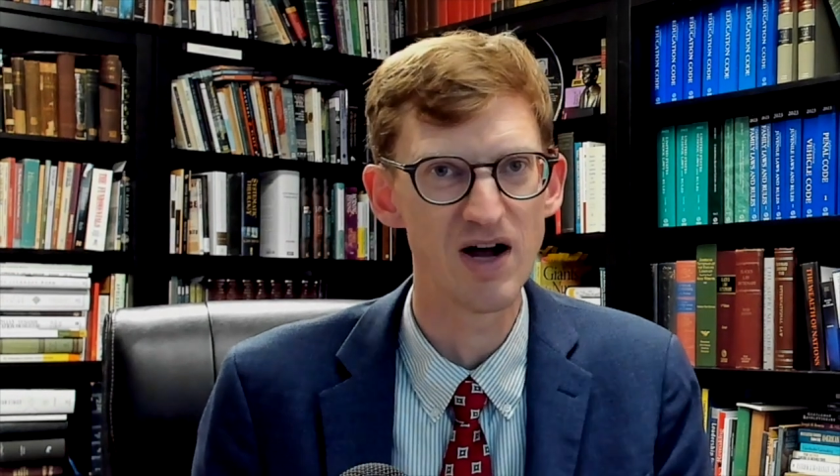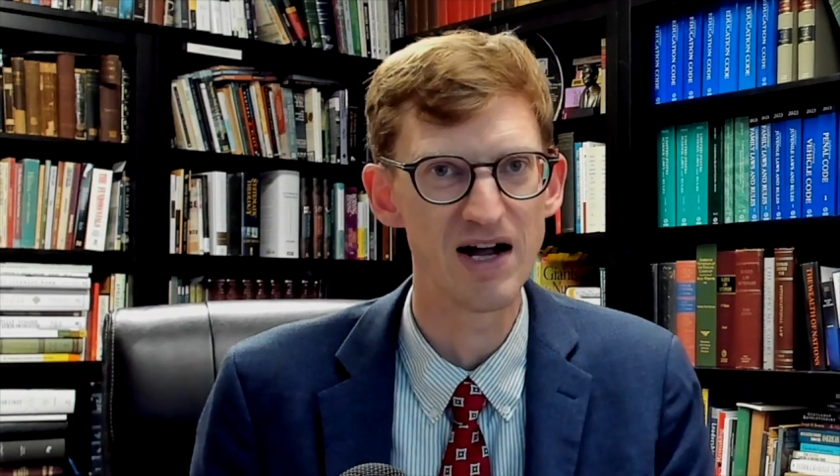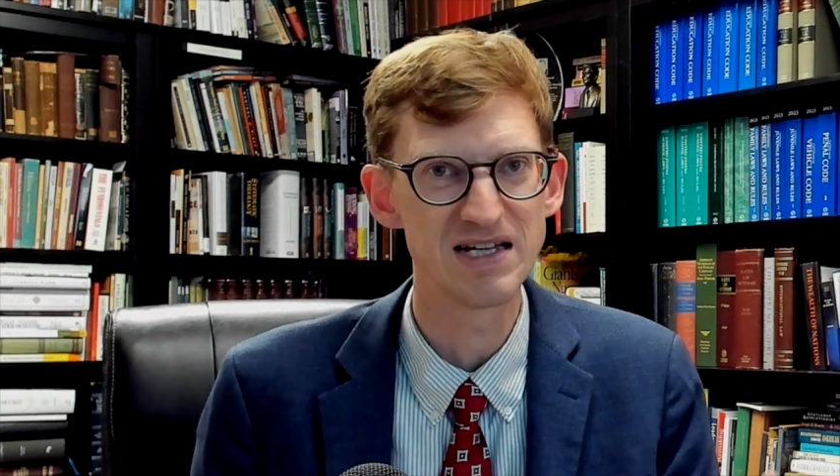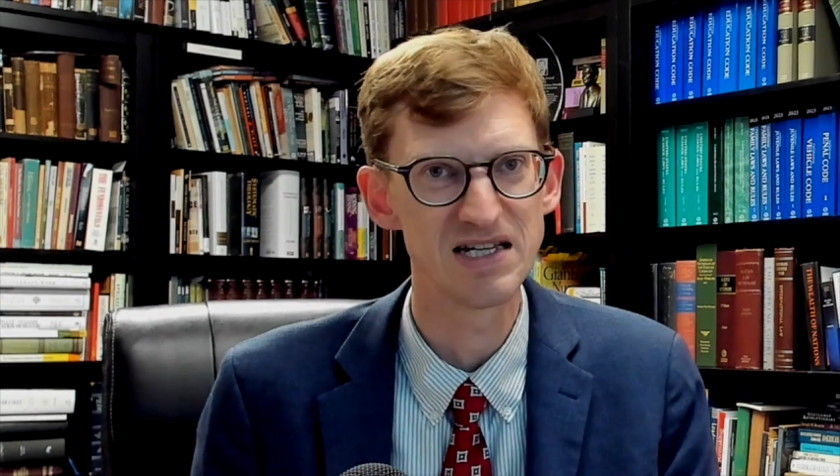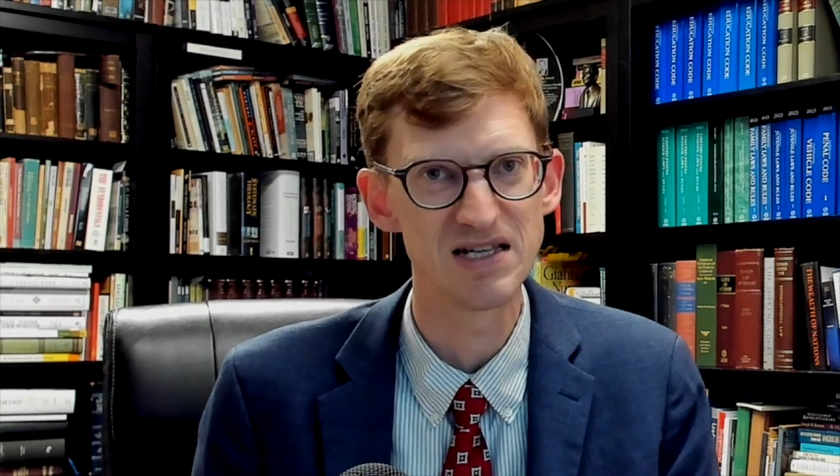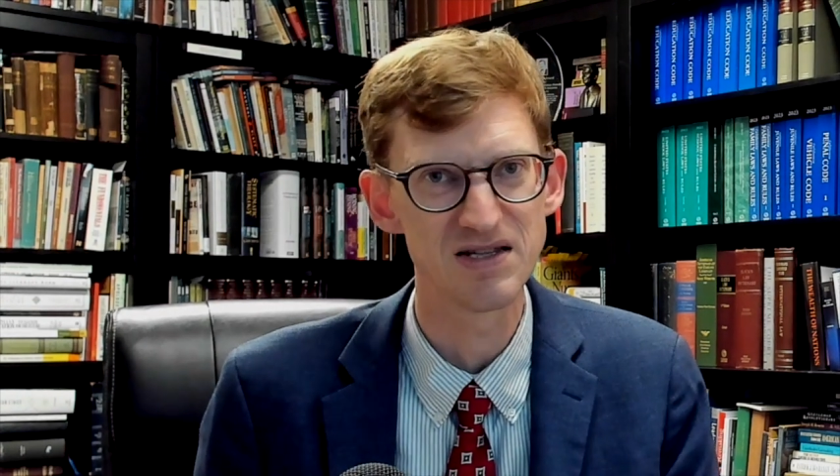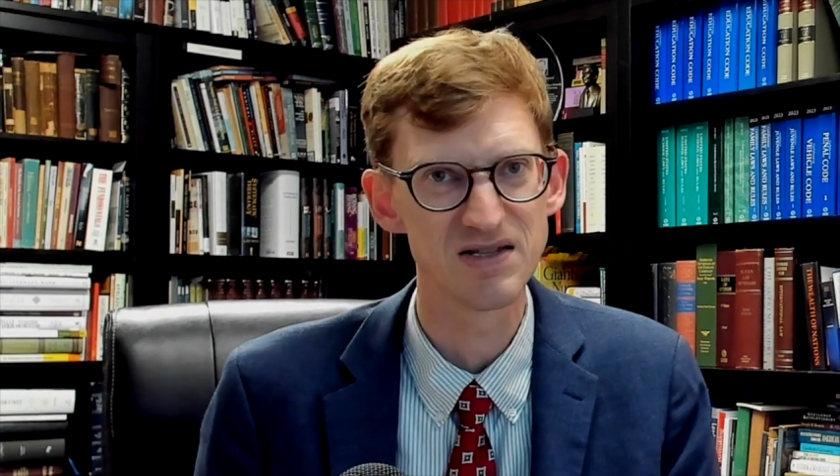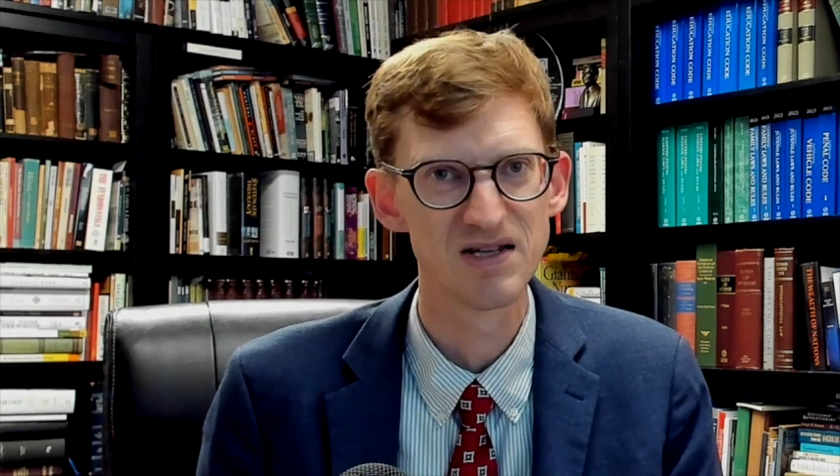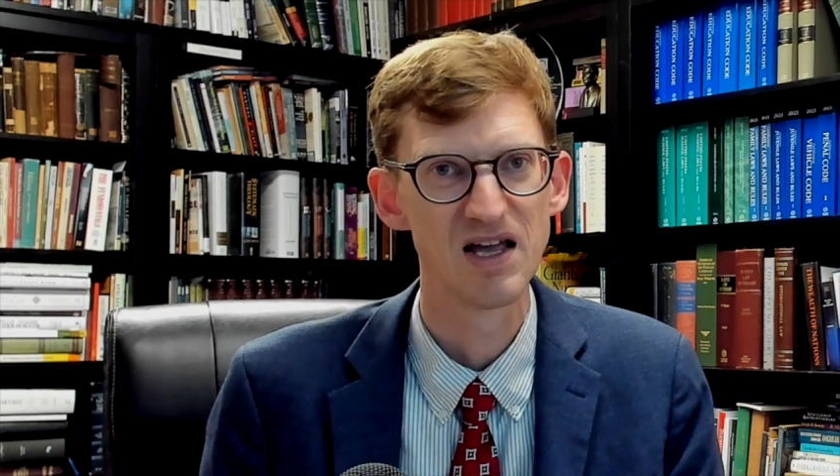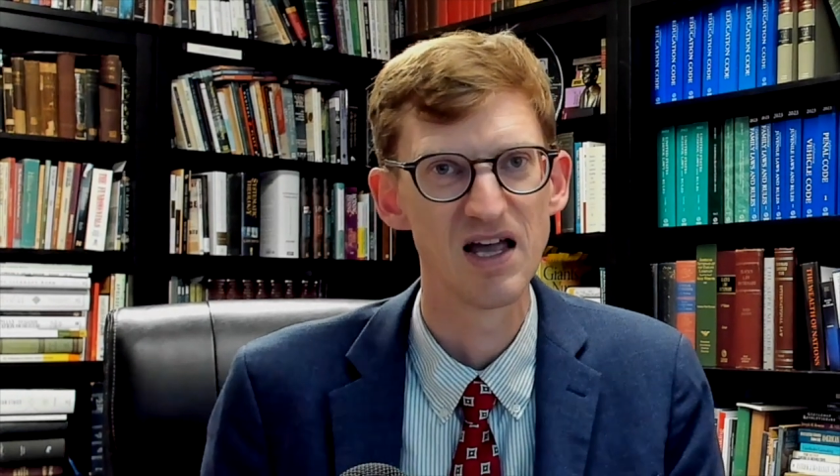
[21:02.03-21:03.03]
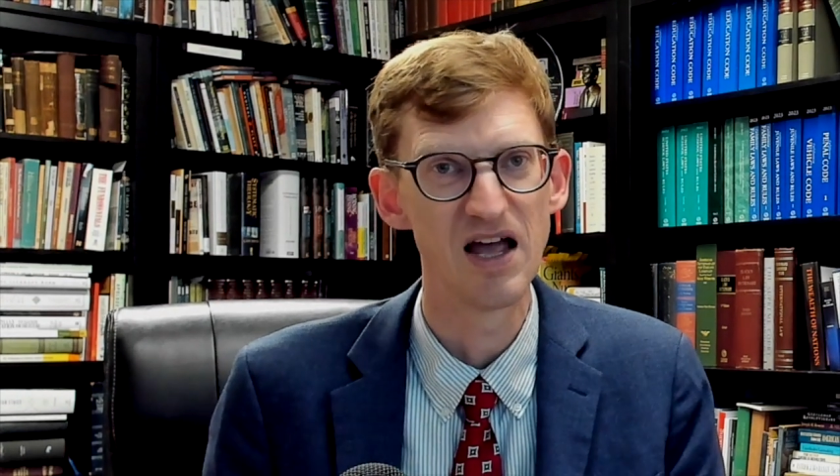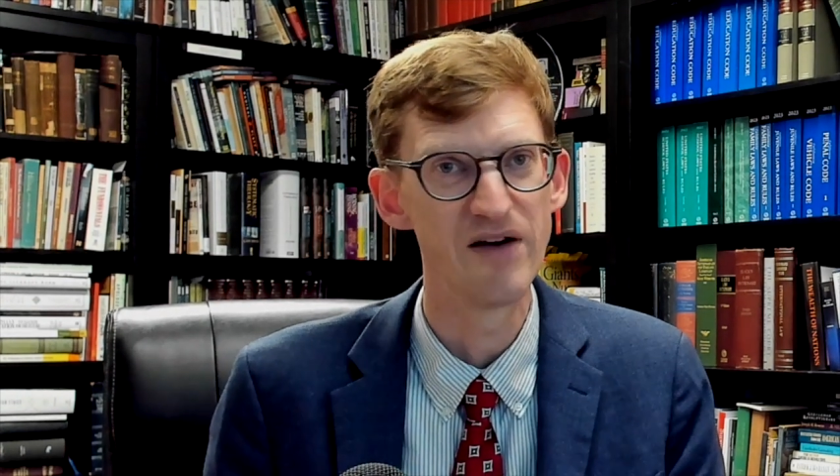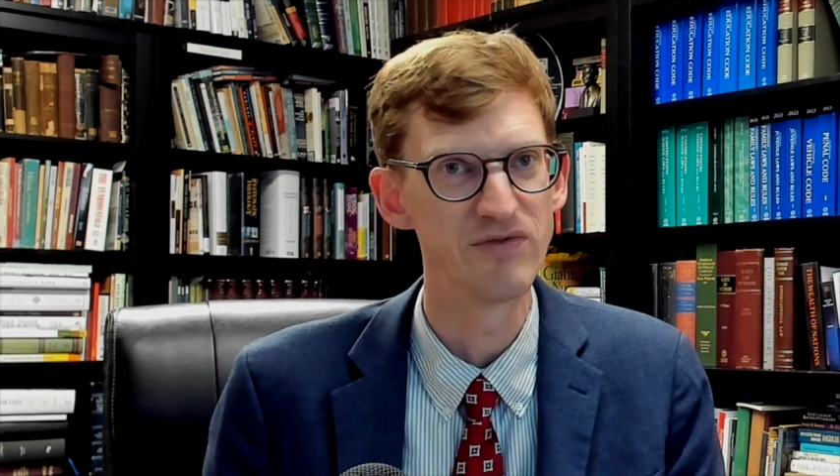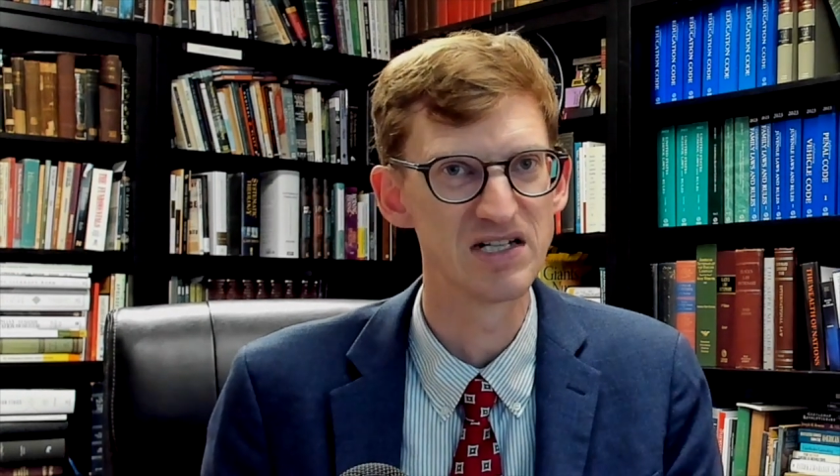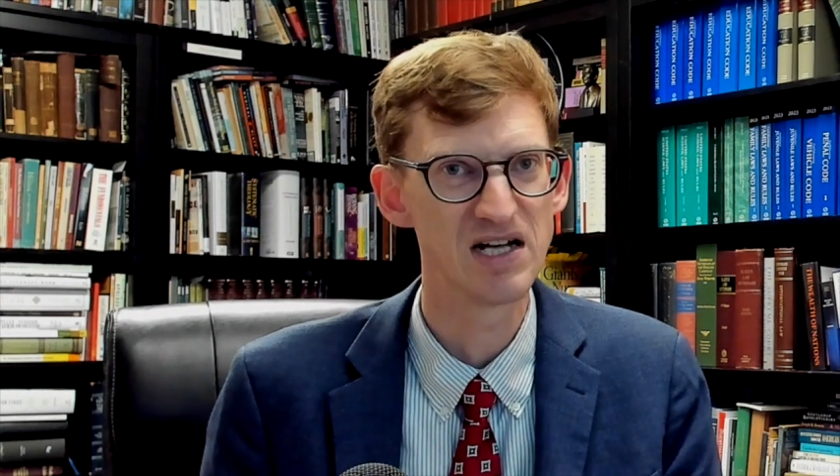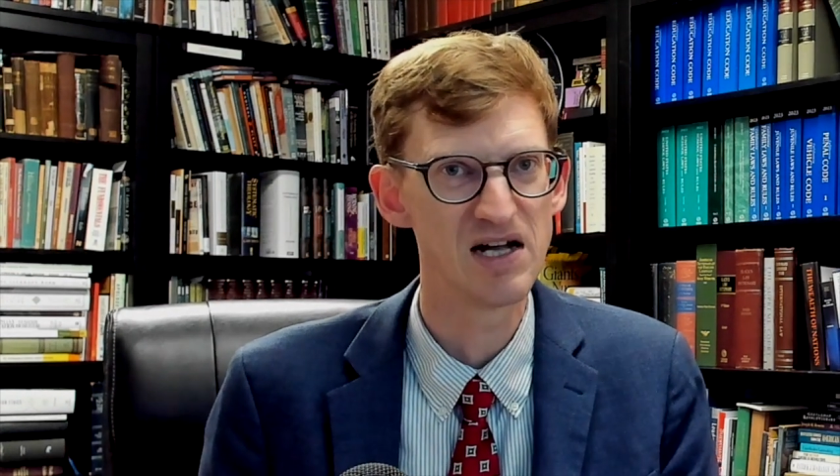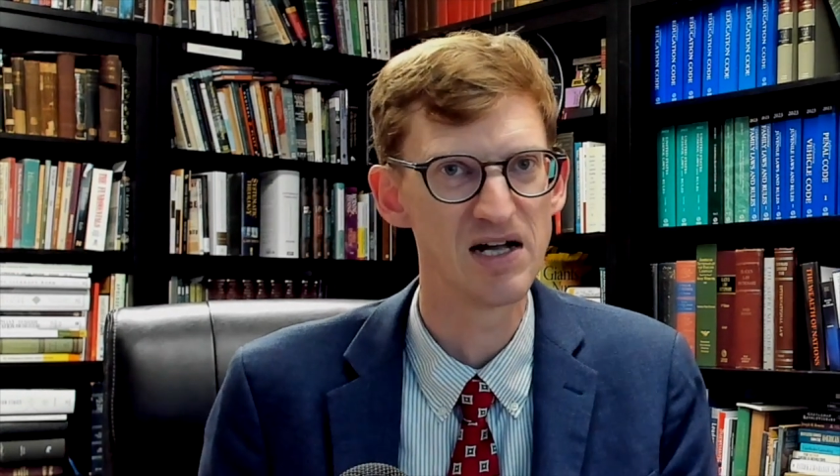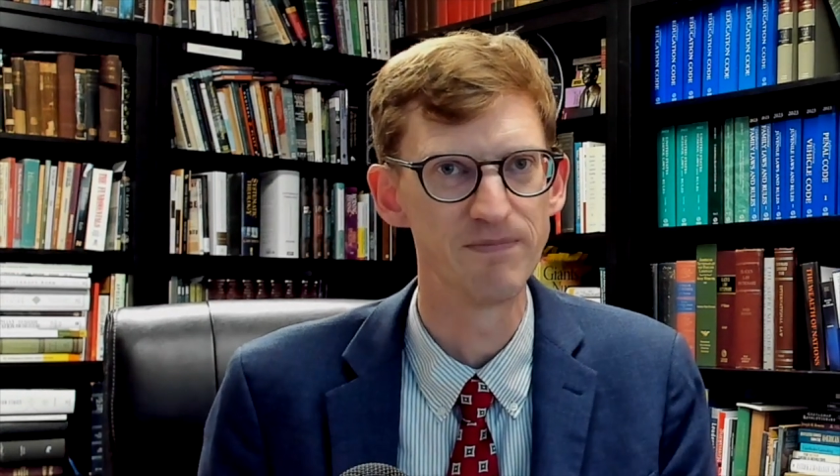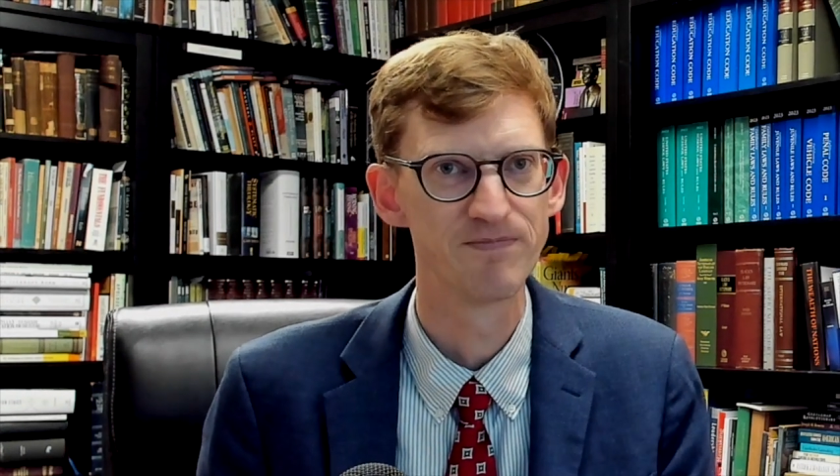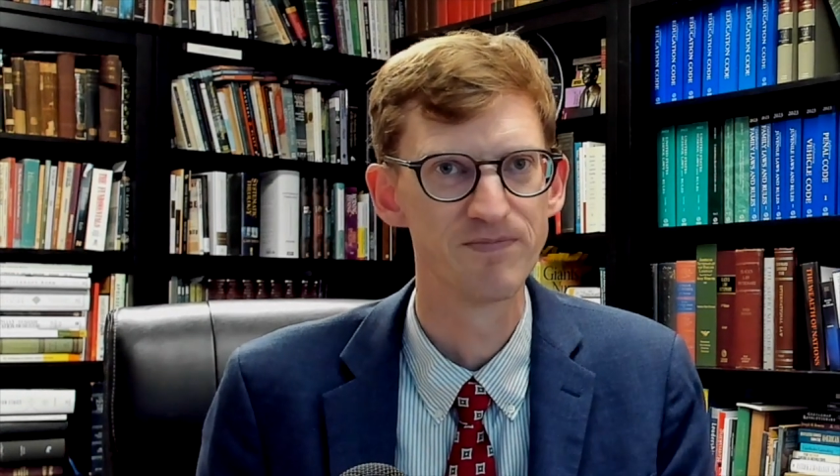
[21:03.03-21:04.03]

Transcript: ideas every time.